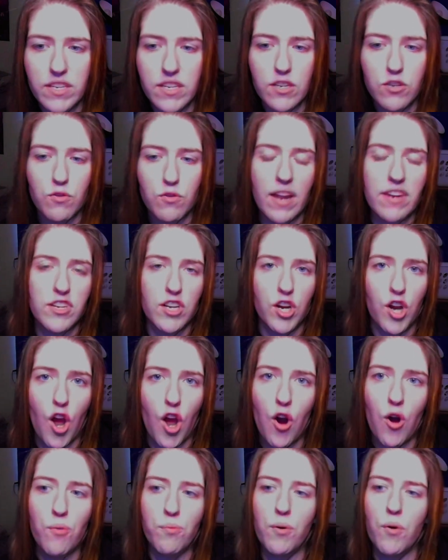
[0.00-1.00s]
tried to
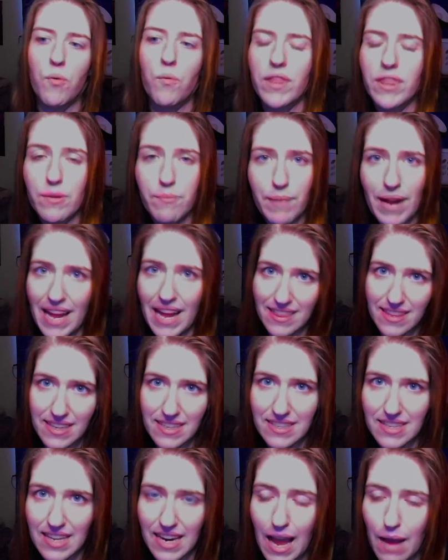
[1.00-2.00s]
cope with the bad things
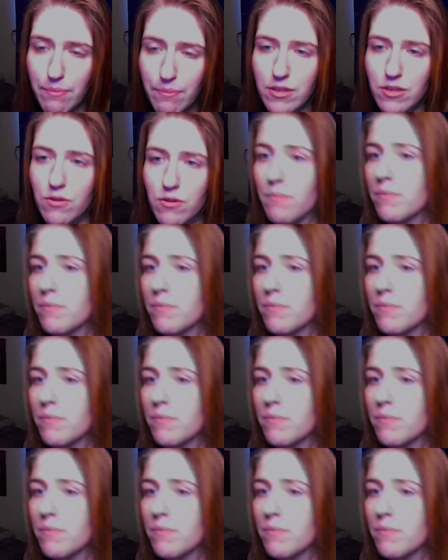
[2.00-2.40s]
that happened to him.